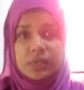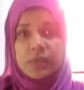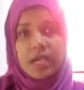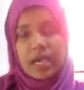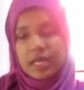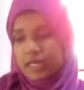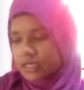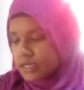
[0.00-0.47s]
we
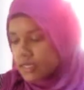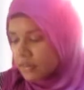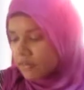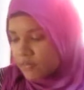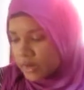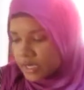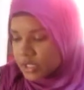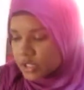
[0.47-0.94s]
added
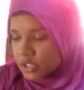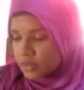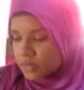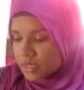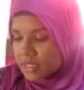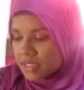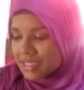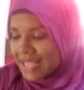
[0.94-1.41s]
some
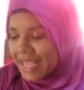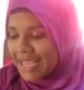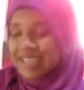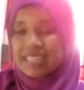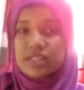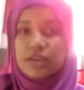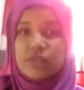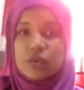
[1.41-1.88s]
vegetables
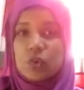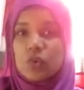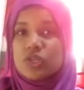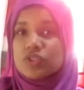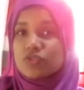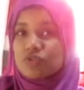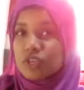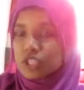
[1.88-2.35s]
and of
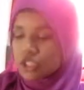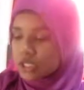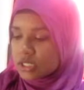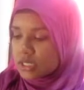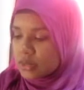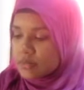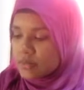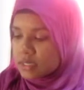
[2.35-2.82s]
course fresh
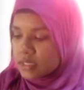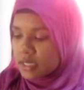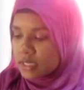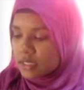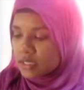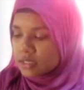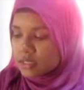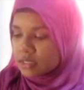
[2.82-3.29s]
herbs to it.